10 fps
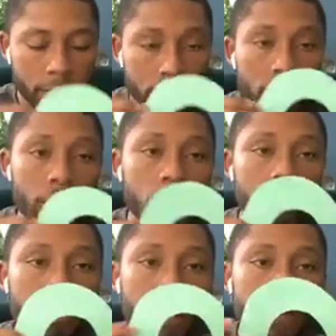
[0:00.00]
So
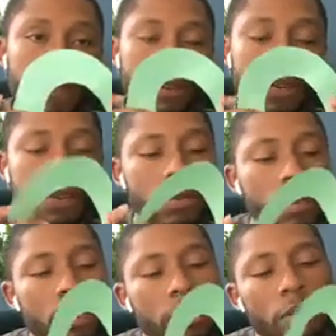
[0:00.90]
once you have your little
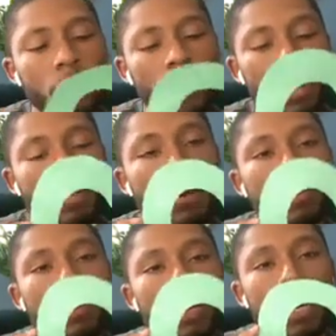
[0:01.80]
rainbow
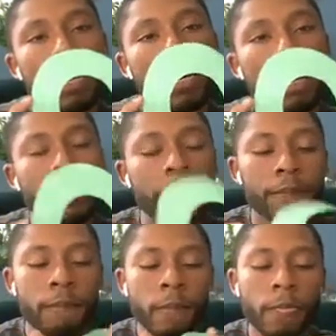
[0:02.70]
kind of cut out here,
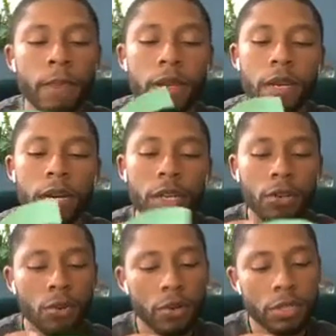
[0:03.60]
you're
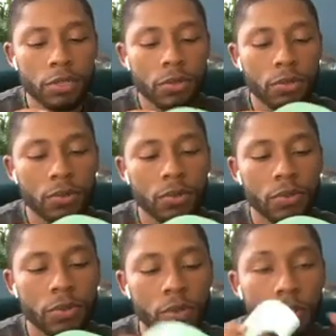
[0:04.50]
going to,
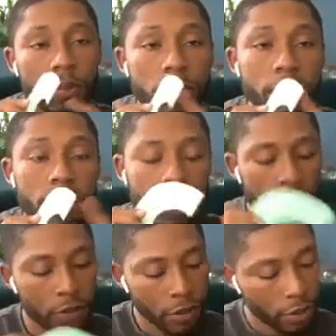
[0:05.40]
on one side of
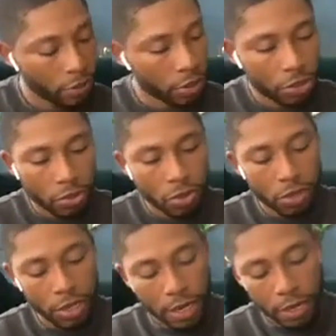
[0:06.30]
it, you're just going to draw
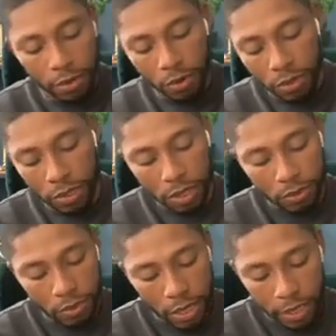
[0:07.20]
a
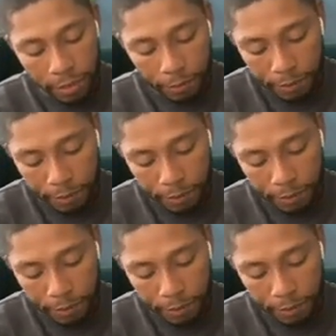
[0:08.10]
horizontal line.